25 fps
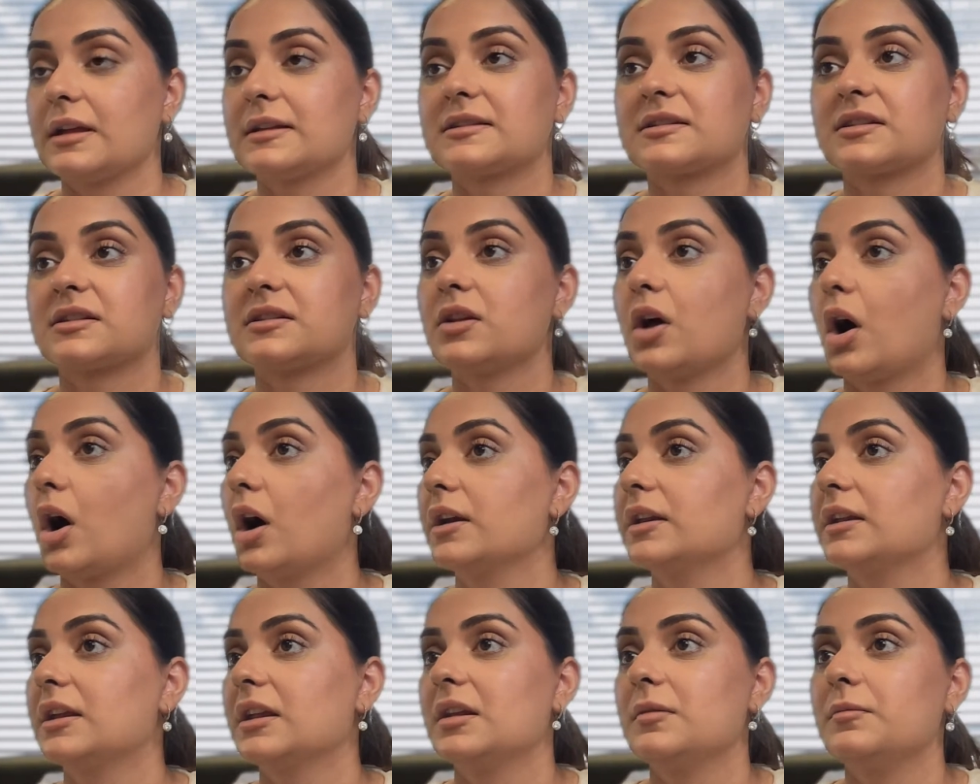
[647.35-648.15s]
It's
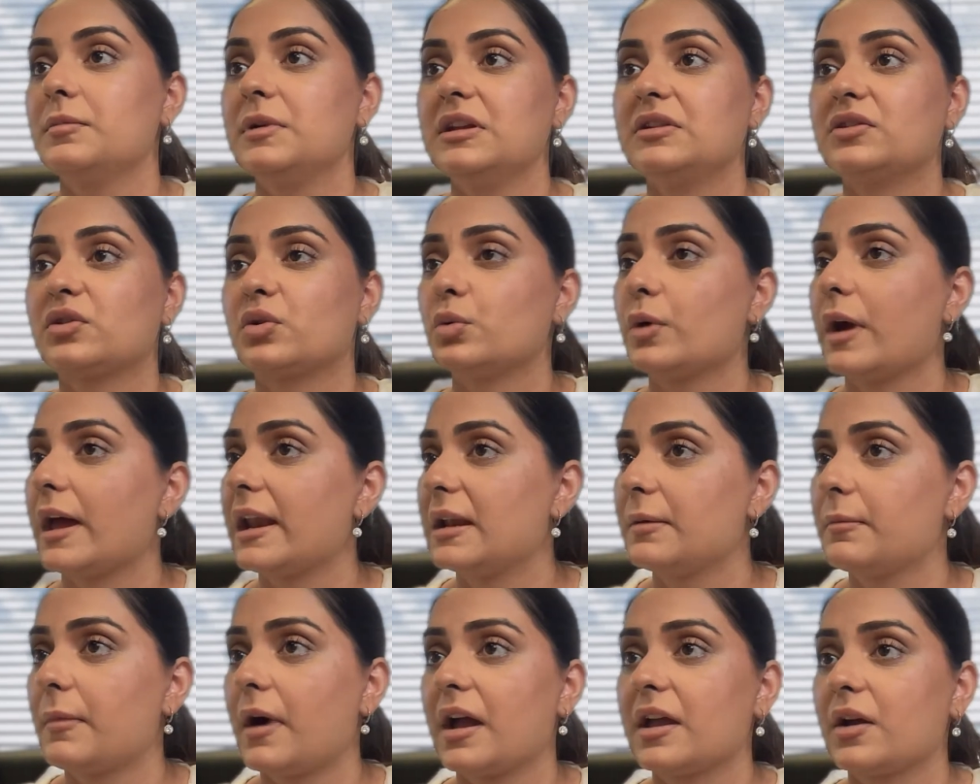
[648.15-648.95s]
not going to be through
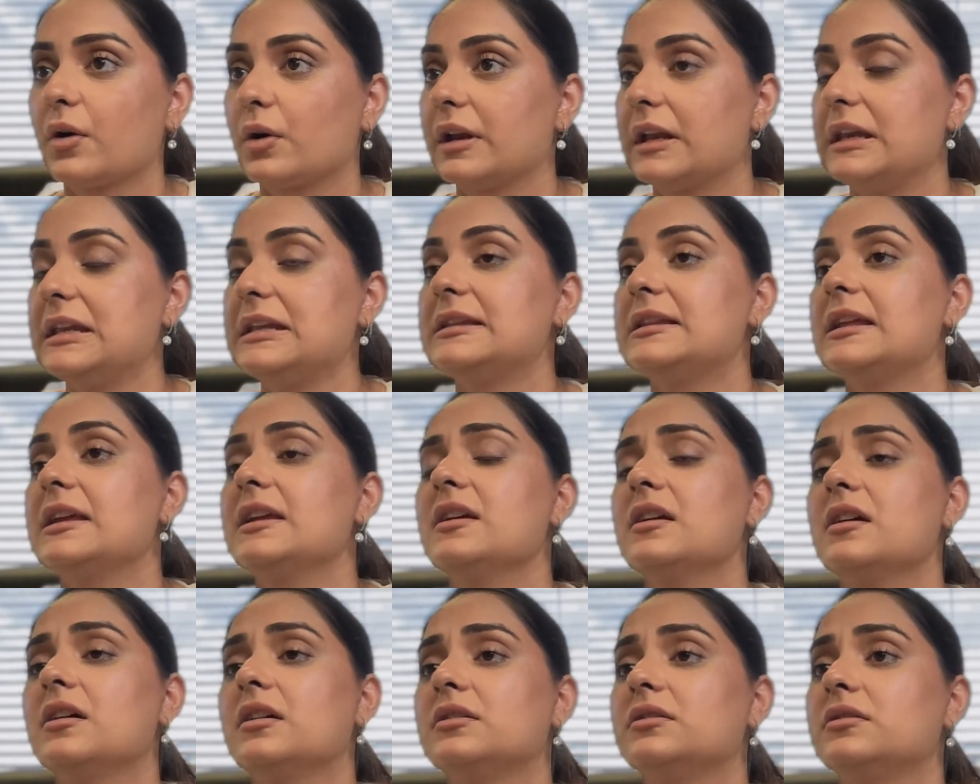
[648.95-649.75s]
LMI or
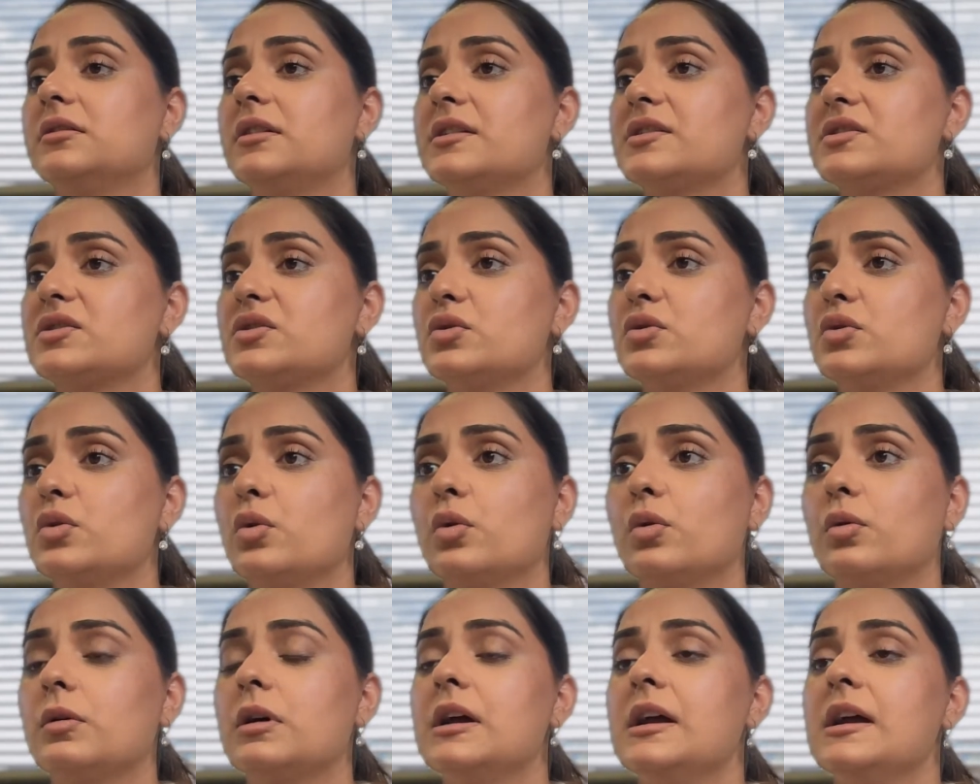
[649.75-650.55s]
anything. There's
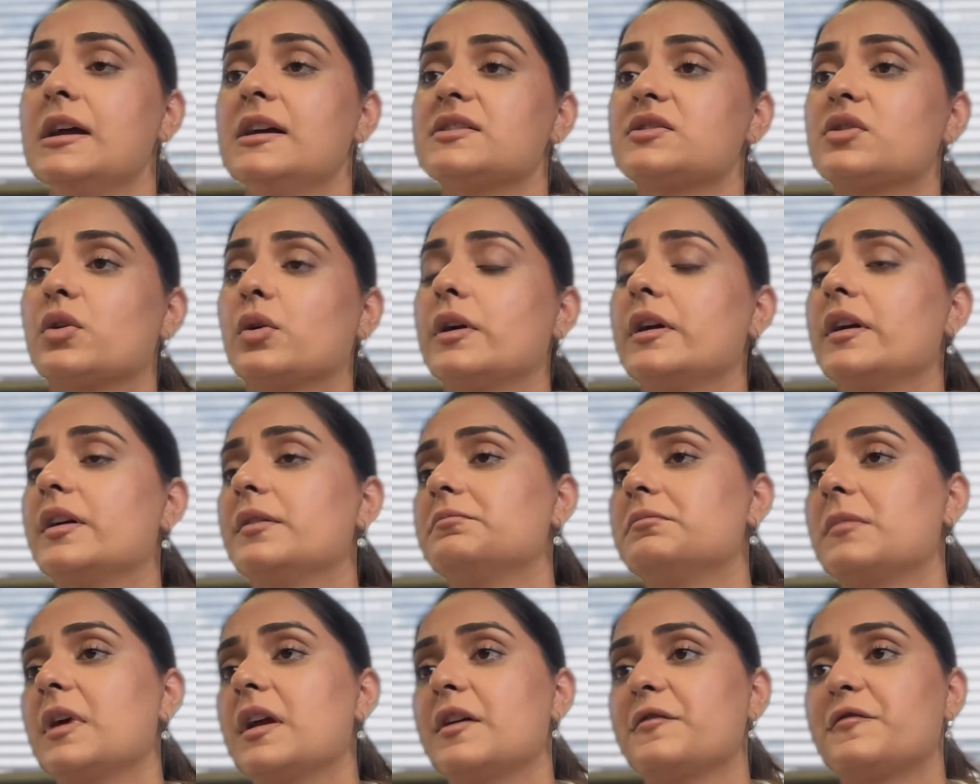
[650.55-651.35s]
no so
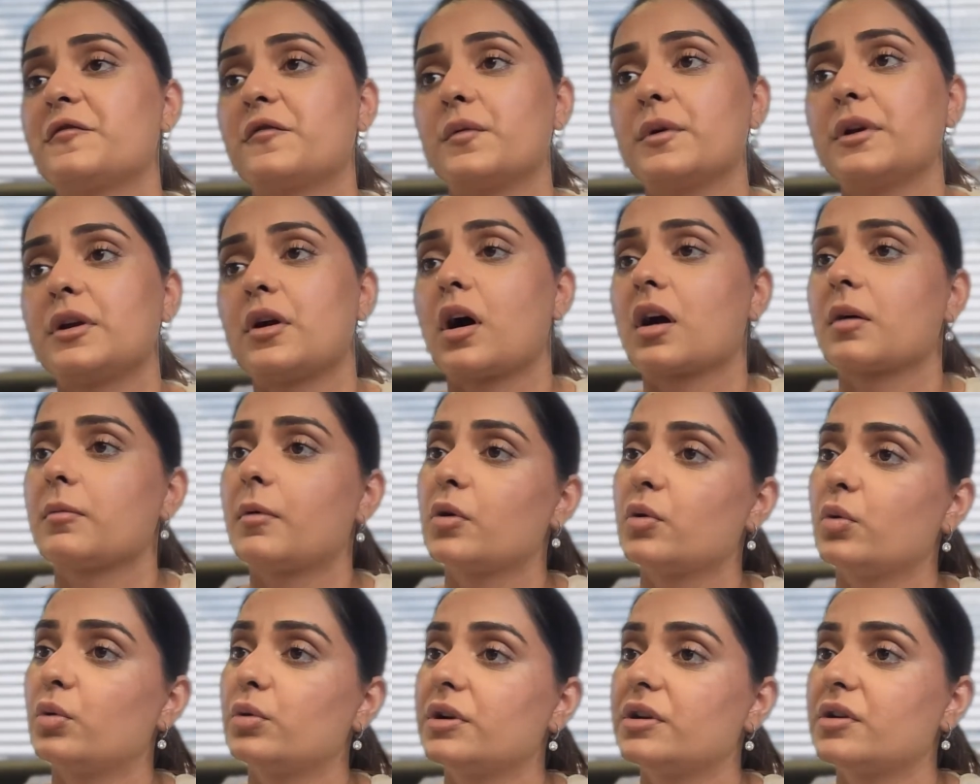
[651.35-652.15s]
if we talk
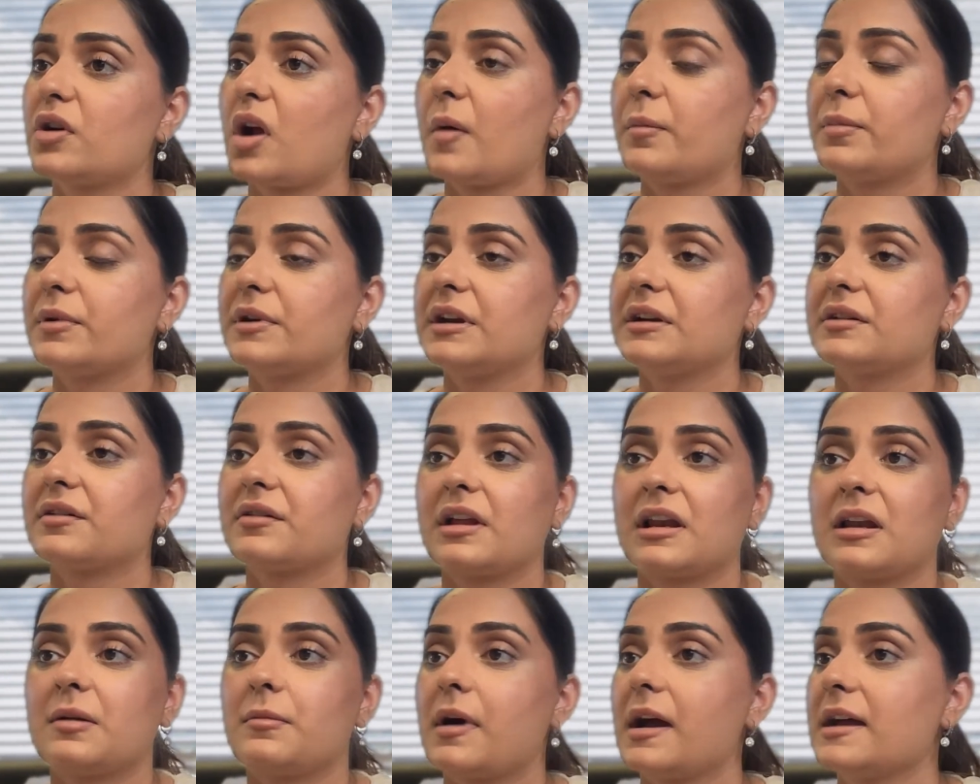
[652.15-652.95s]
about owner operator
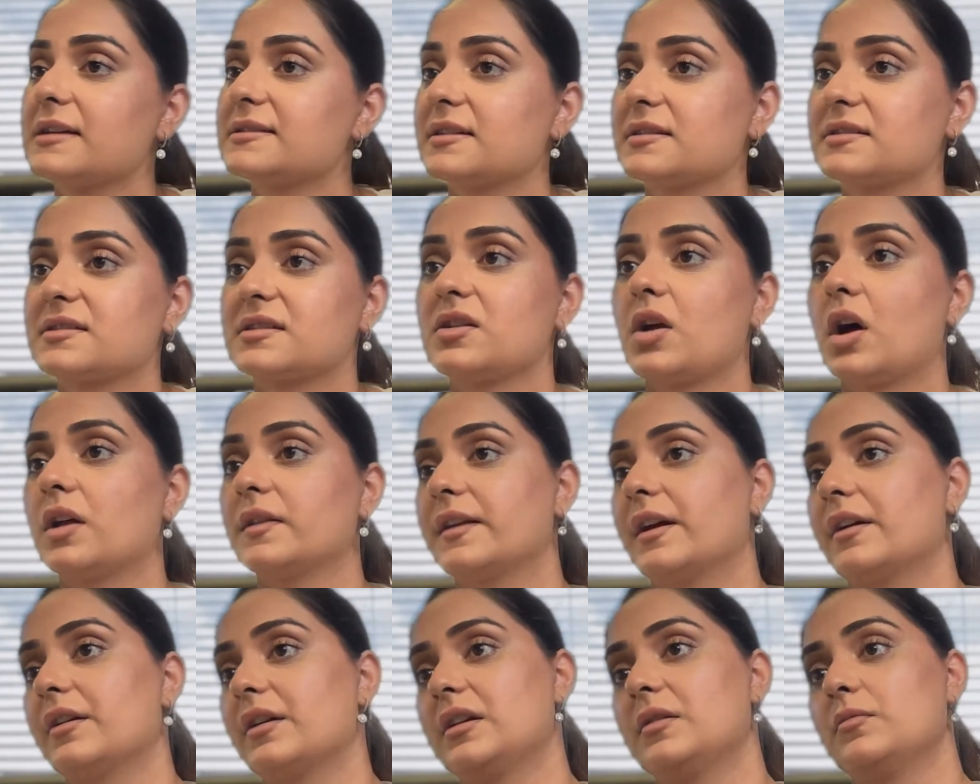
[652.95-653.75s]
LMIs, it's
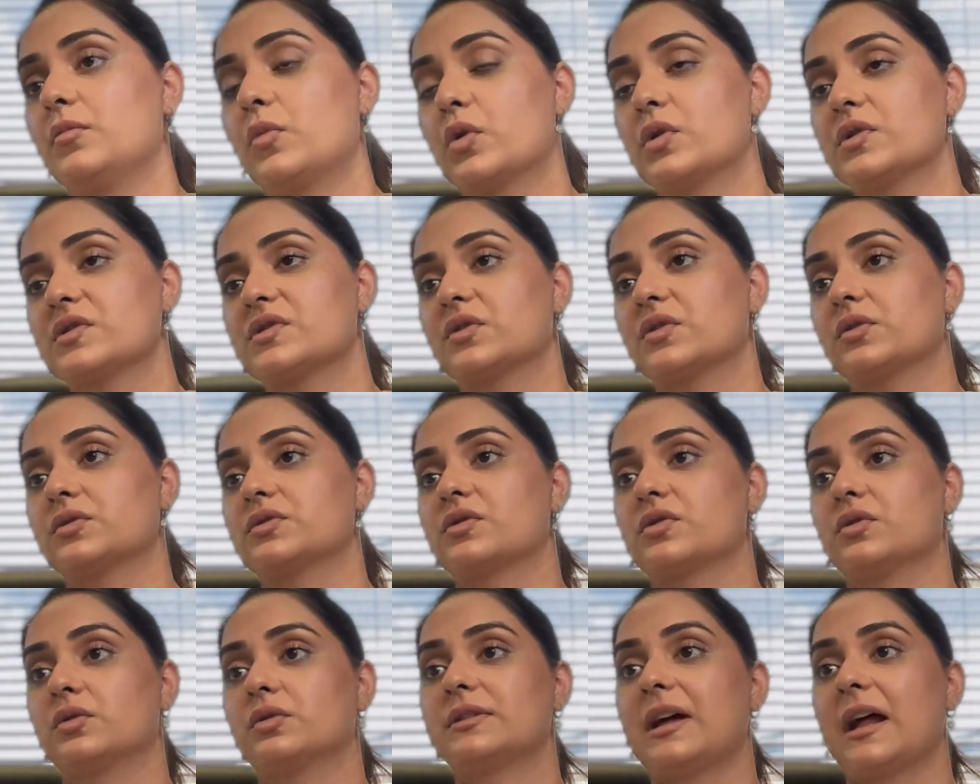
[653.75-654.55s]
not there anymore.
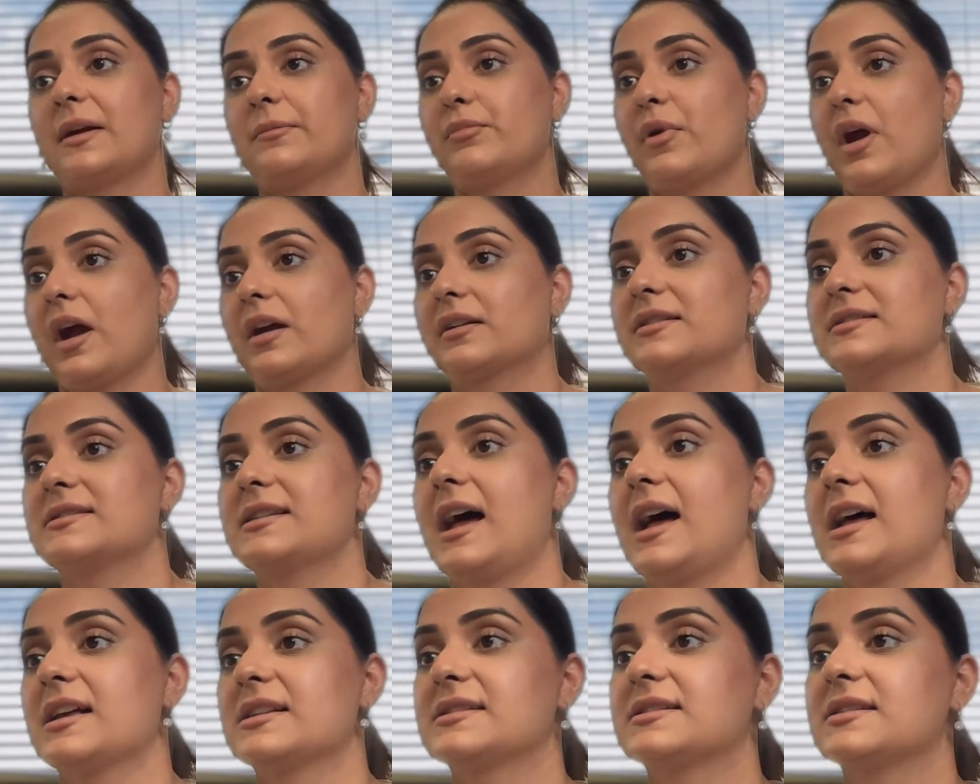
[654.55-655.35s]
So that practice
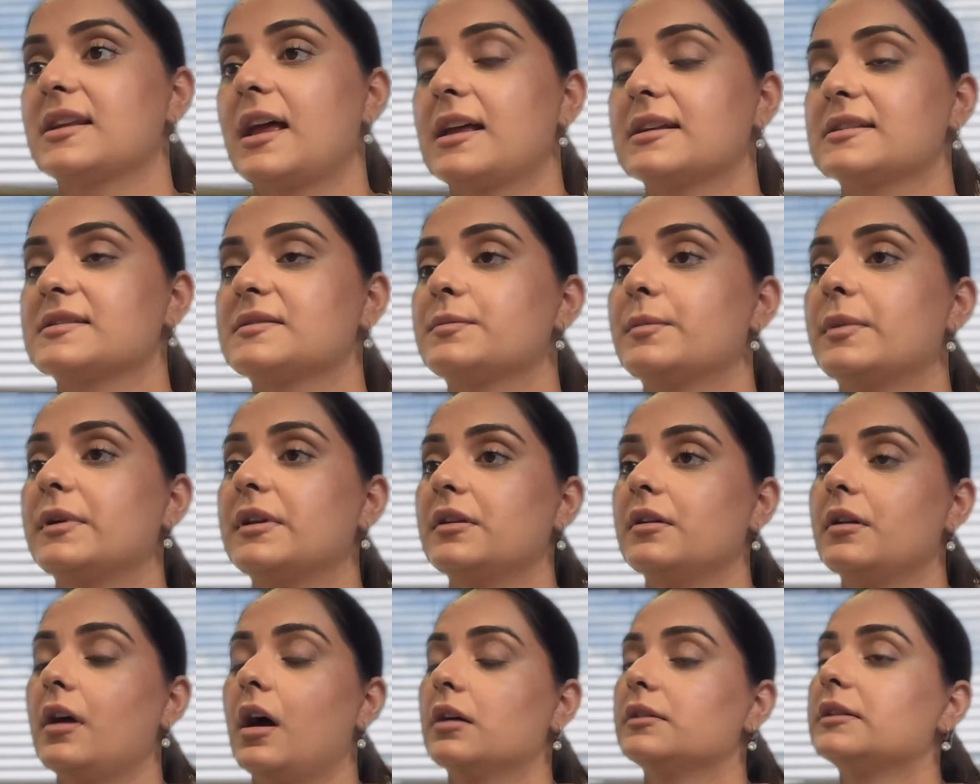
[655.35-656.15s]
has
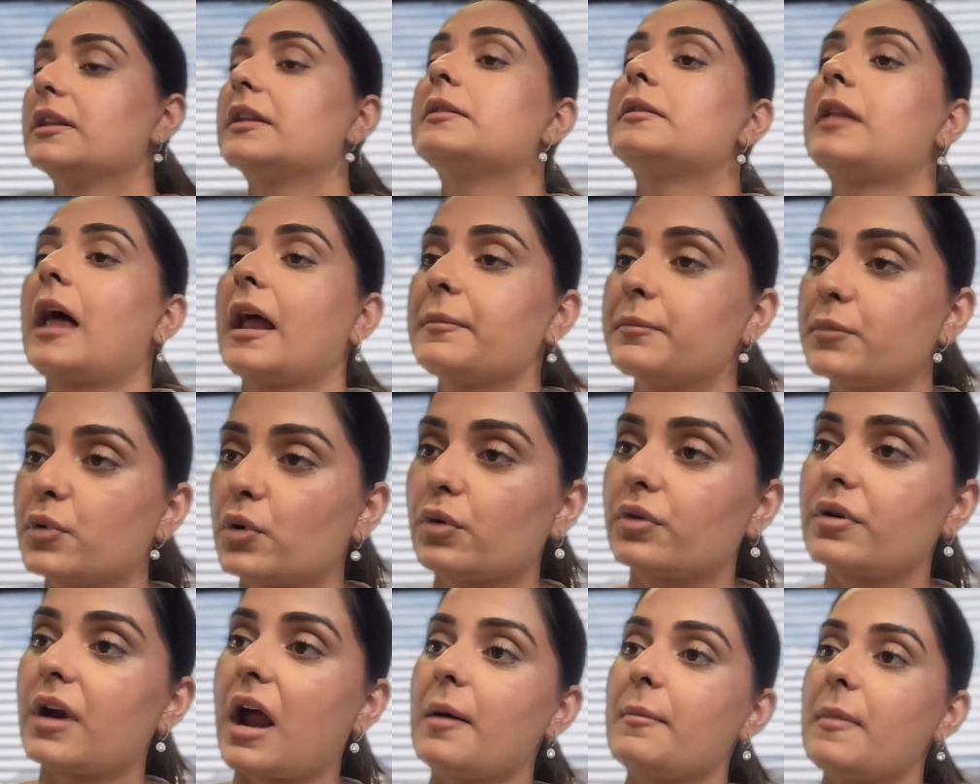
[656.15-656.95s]
been that
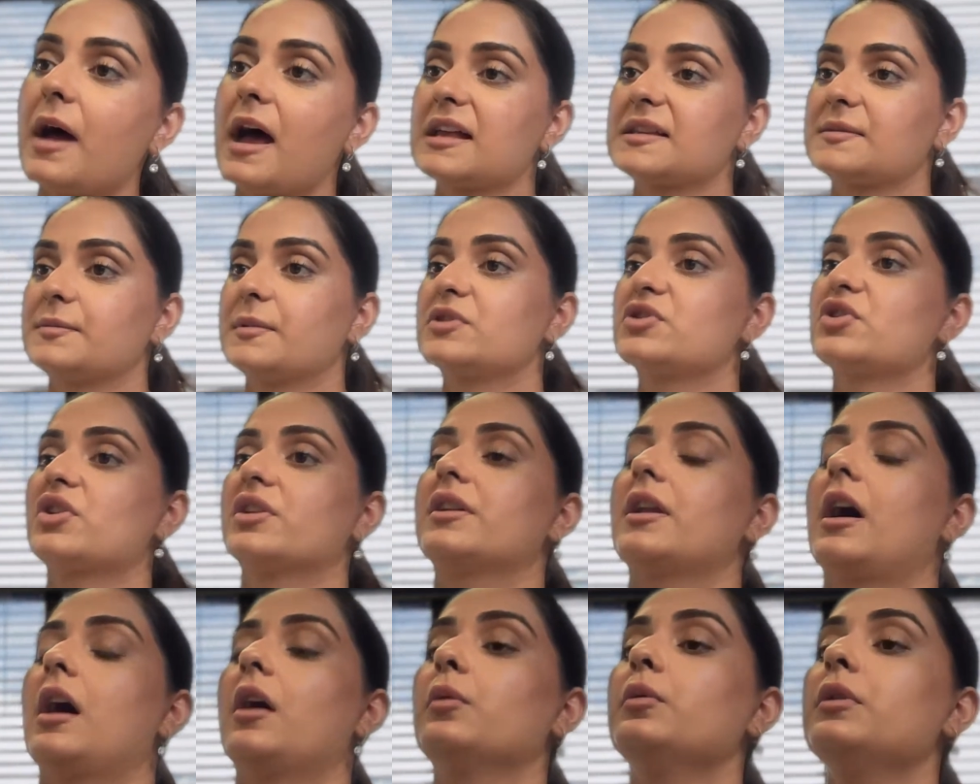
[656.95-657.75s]
program has been
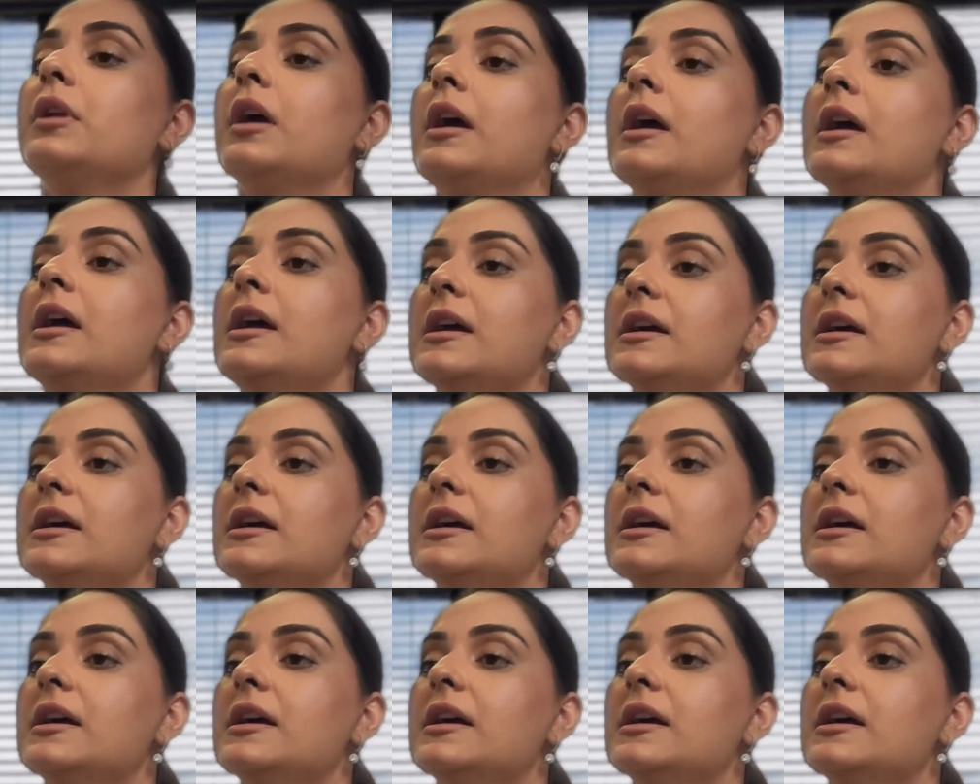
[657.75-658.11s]
shut down.